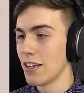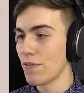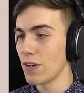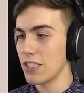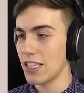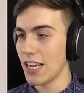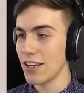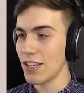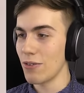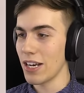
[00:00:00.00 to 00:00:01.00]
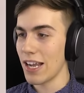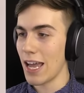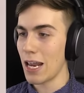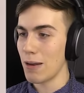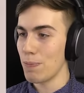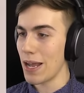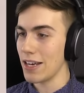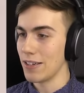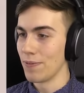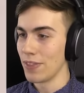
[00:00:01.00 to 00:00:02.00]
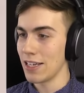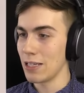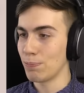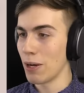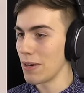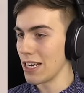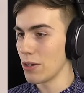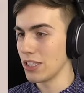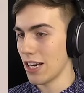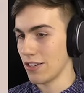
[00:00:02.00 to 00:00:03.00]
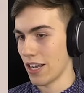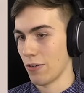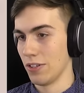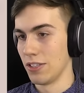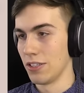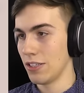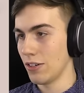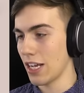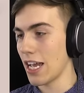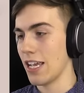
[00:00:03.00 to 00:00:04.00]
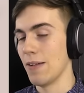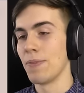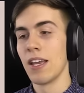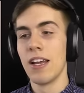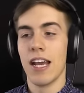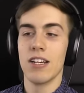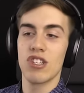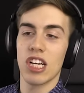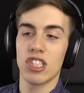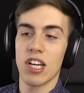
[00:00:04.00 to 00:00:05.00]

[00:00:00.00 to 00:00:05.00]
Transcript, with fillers: First thing I do when I get out of bed, I just pull my nose hairs out. Okay. And there's like a